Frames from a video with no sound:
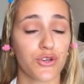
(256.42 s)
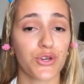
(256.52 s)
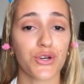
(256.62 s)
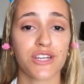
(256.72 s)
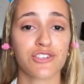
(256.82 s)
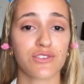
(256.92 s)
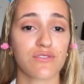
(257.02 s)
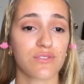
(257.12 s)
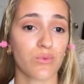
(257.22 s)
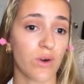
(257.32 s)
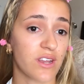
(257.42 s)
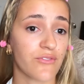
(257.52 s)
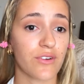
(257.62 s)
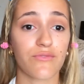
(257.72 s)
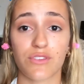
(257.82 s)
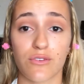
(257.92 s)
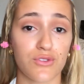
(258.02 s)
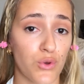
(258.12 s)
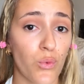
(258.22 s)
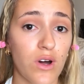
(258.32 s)
you can choose whatever of
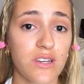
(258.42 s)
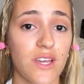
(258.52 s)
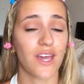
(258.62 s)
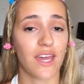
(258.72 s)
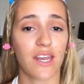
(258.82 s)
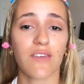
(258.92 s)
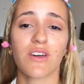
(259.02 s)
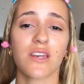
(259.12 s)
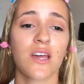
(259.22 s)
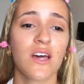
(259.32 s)
those you want, and even